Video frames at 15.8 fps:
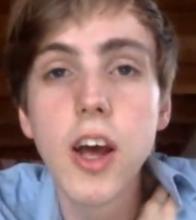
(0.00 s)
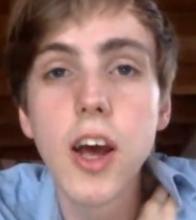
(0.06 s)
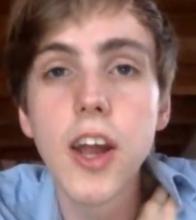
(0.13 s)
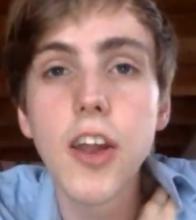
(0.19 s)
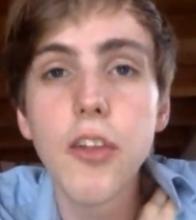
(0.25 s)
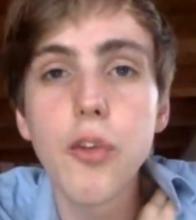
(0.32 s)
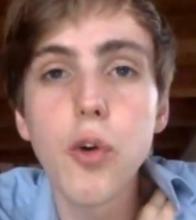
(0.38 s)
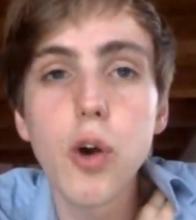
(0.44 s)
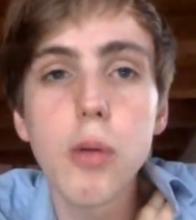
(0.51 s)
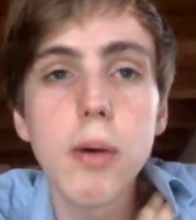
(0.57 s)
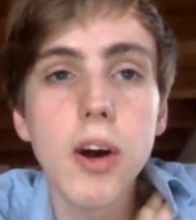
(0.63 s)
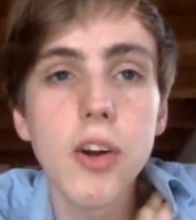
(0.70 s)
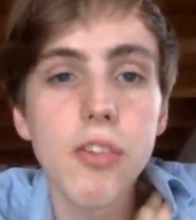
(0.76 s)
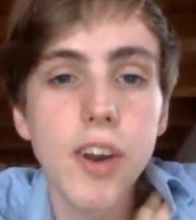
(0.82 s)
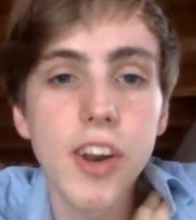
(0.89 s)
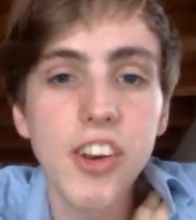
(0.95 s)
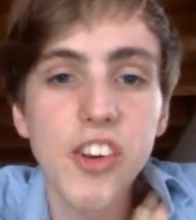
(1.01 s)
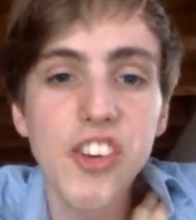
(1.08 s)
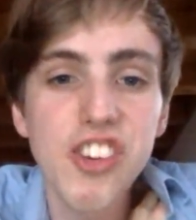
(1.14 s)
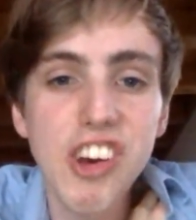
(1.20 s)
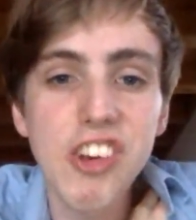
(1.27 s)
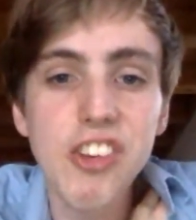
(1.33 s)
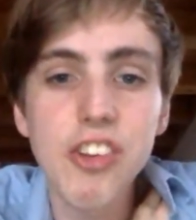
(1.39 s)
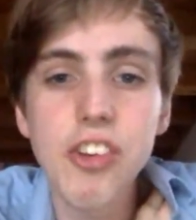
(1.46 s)
and then talk about whether you
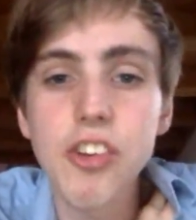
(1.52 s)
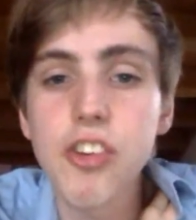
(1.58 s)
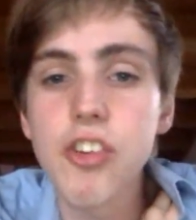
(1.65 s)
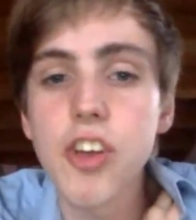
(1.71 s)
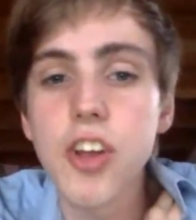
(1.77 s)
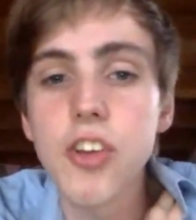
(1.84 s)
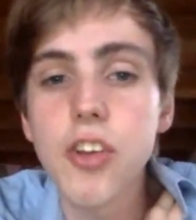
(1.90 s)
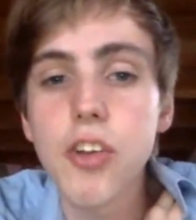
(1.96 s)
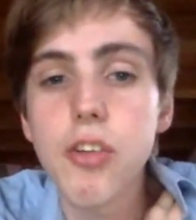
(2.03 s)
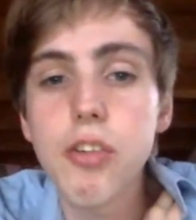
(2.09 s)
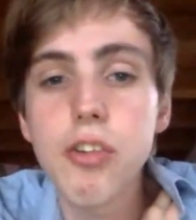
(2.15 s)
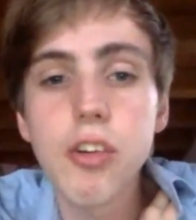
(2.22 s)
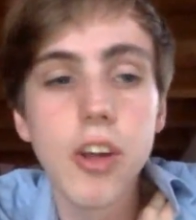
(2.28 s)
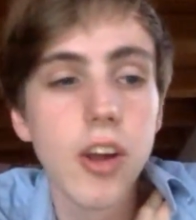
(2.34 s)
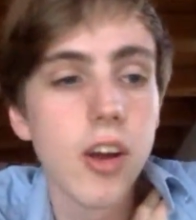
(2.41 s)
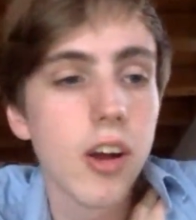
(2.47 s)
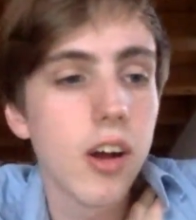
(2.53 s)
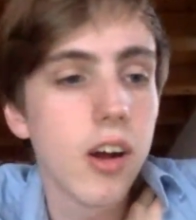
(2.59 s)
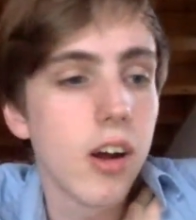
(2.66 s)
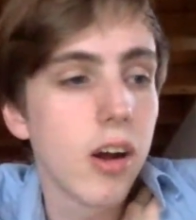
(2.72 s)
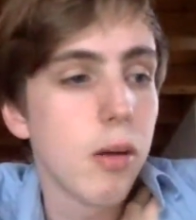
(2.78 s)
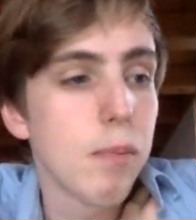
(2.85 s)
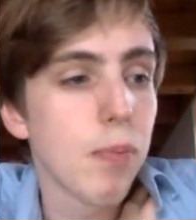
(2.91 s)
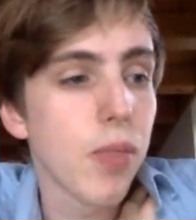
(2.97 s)
change these incentives
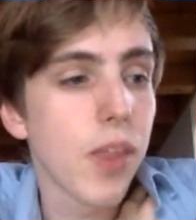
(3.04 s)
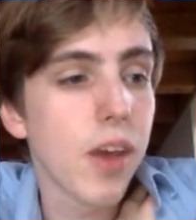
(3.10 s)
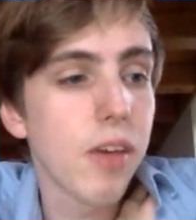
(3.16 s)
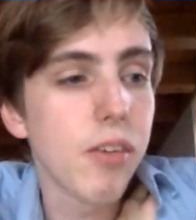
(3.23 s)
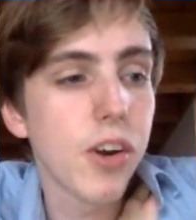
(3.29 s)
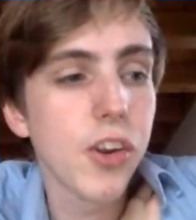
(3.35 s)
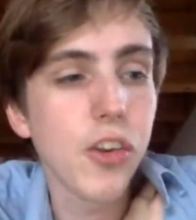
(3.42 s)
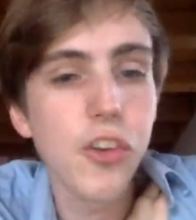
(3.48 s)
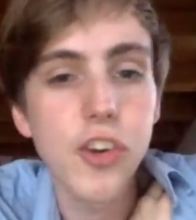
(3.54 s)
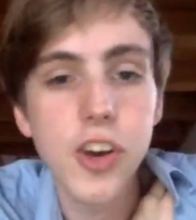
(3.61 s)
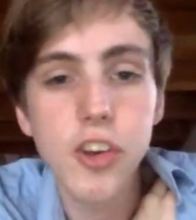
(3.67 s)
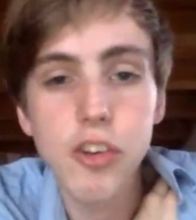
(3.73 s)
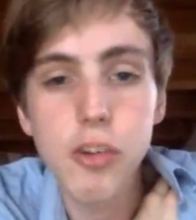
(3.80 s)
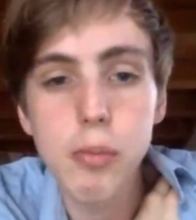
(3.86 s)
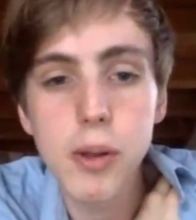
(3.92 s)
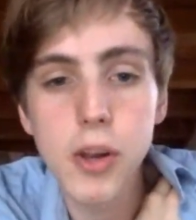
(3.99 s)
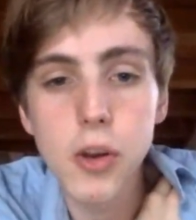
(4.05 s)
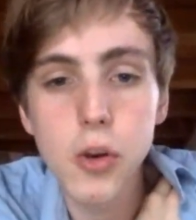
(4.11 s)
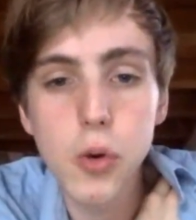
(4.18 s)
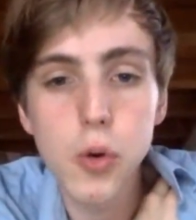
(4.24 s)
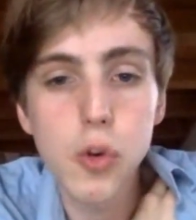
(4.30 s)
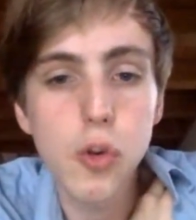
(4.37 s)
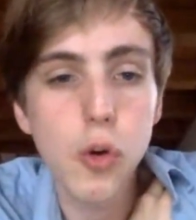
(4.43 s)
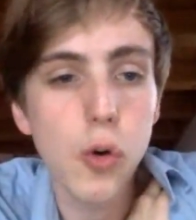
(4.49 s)
um, and whether you change them in a
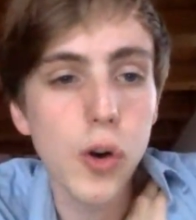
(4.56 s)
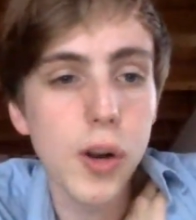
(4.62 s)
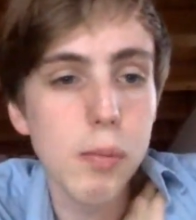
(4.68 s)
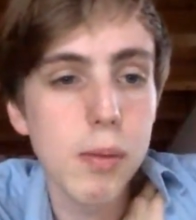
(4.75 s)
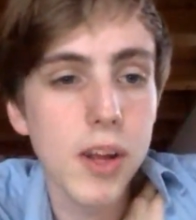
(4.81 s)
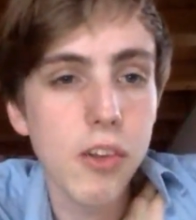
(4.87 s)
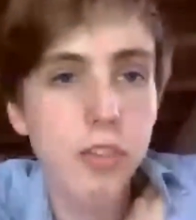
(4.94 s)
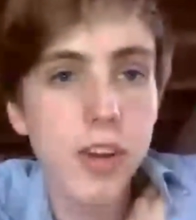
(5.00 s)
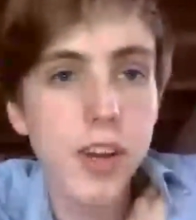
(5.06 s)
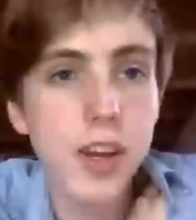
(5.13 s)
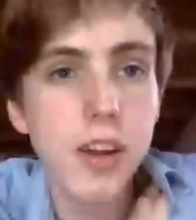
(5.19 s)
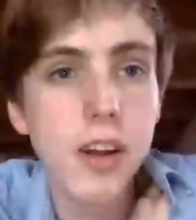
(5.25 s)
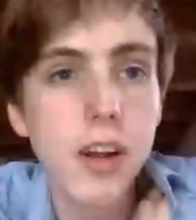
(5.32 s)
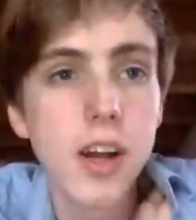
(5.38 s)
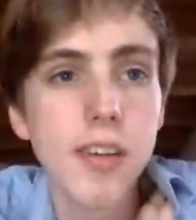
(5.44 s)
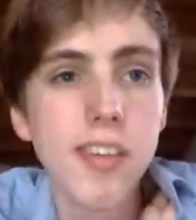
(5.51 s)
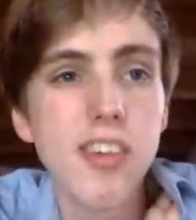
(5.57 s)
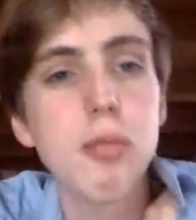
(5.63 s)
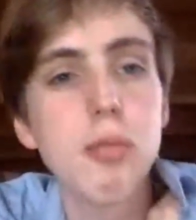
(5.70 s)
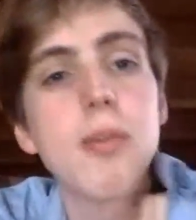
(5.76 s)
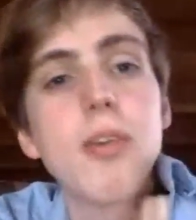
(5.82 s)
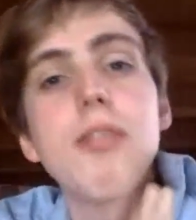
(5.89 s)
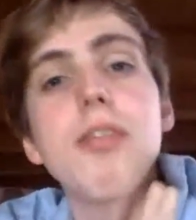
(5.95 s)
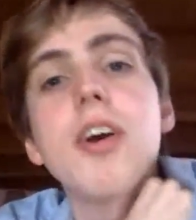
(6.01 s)
good or in a bad way, with
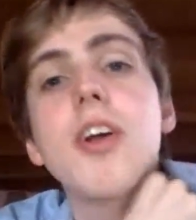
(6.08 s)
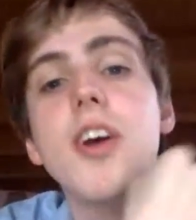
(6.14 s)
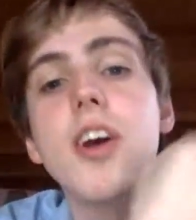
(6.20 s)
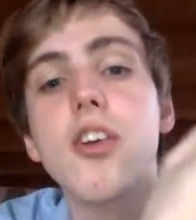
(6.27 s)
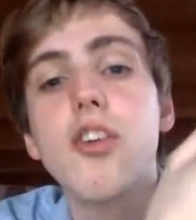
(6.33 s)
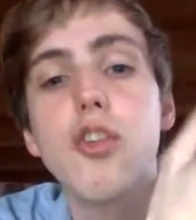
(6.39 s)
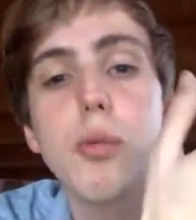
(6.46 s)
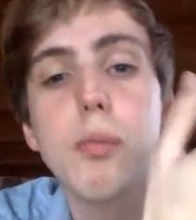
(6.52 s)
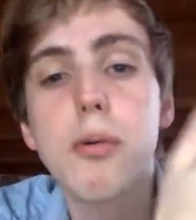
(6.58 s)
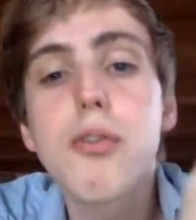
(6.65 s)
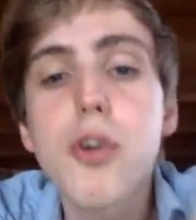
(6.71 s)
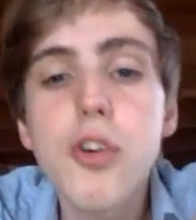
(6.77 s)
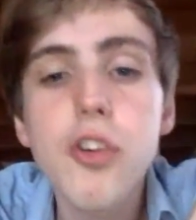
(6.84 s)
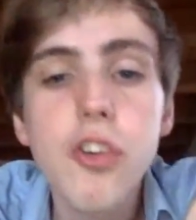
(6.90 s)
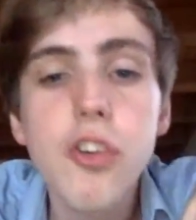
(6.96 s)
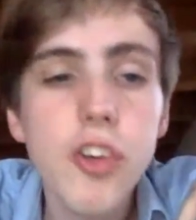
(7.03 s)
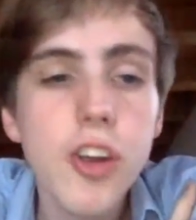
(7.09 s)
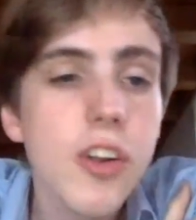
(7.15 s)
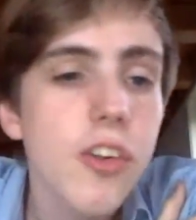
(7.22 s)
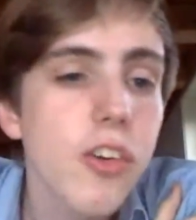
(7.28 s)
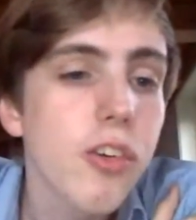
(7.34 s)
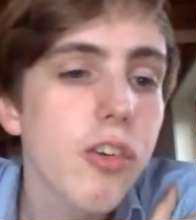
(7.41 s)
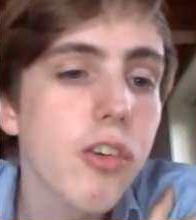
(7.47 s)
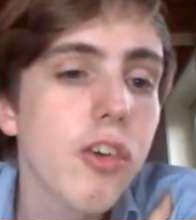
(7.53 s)
specific attention to perverse
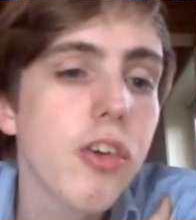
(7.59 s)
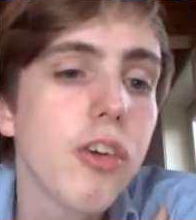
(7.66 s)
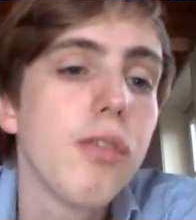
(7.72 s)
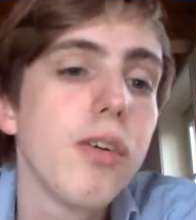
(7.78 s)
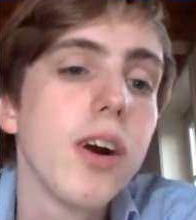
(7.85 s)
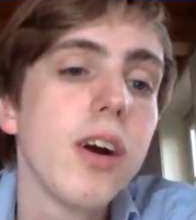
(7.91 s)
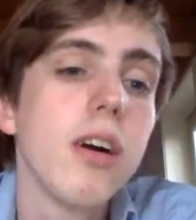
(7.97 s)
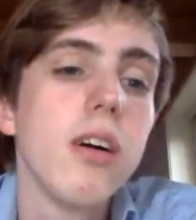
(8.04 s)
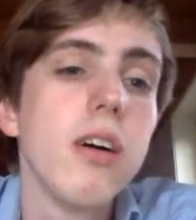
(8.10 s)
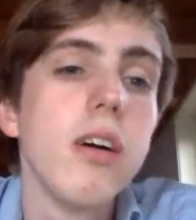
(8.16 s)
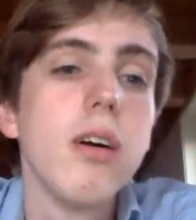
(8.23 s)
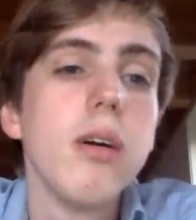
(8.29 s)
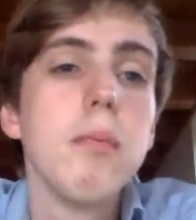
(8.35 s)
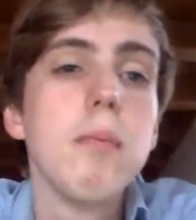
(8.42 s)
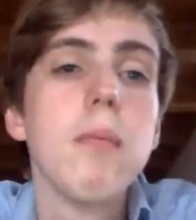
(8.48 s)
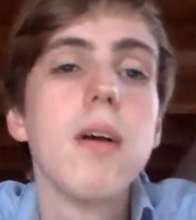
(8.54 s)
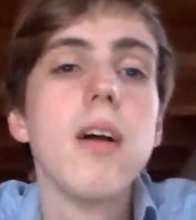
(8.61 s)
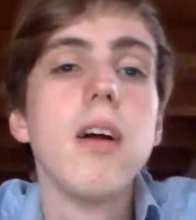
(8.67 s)
incentives where um,